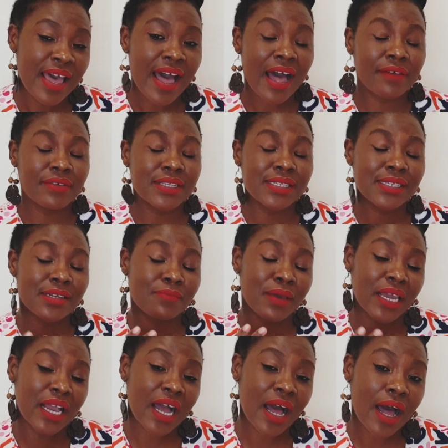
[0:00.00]
I haven't seen
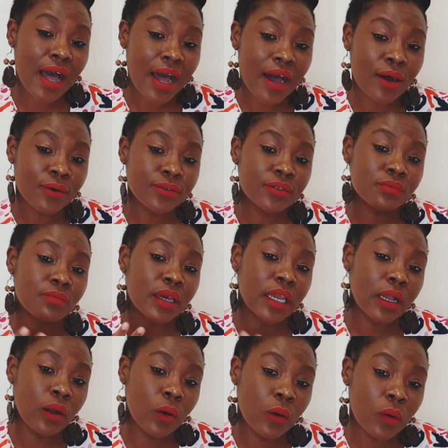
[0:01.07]
my cows, my
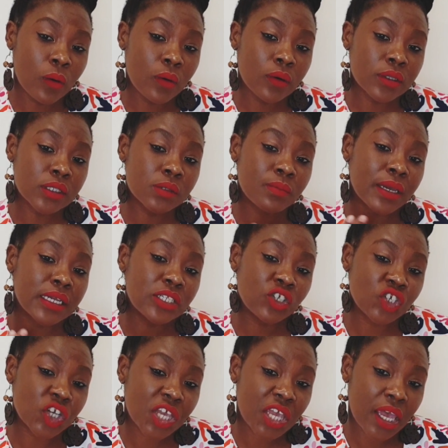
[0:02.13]
goats, my
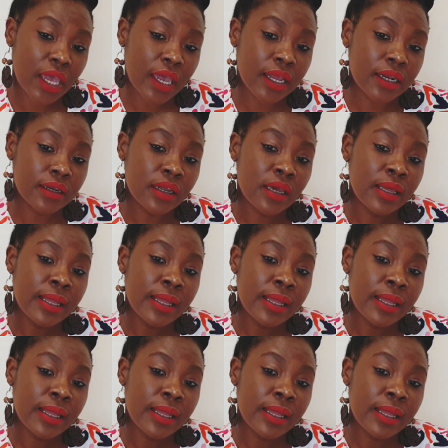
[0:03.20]
chicken.